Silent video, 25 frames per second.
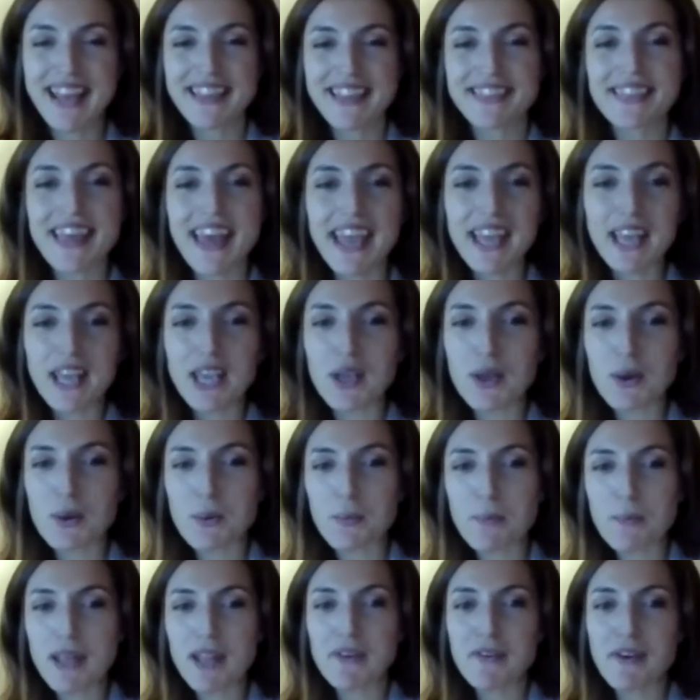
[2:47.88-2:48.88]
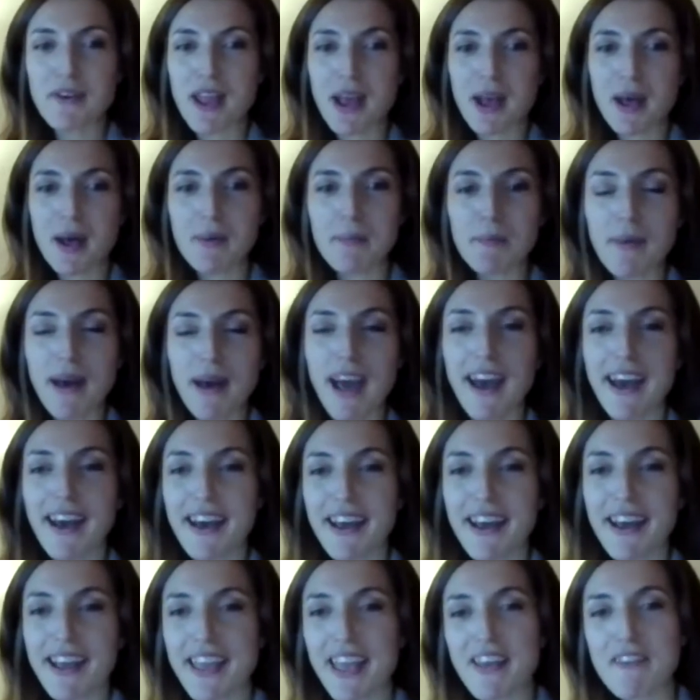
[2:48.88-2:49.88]
Thank you, Miriam.
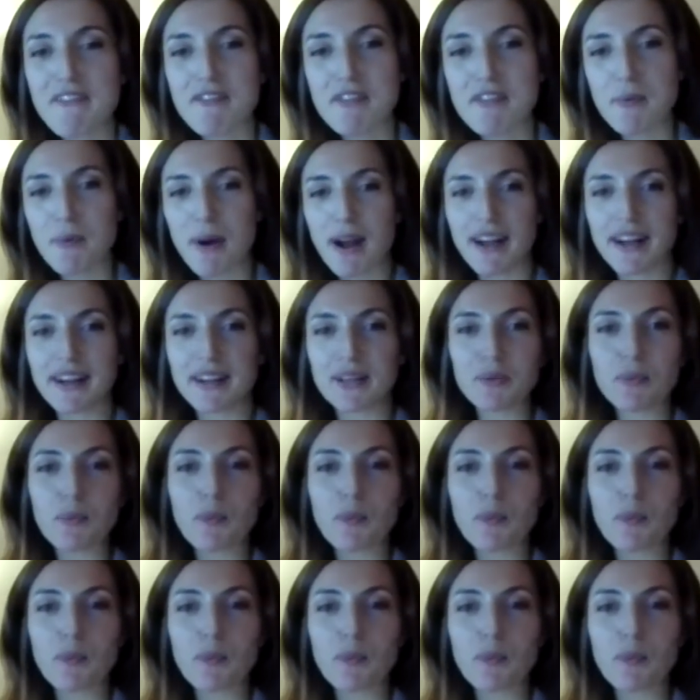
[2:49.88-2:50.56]
Hi, everyone.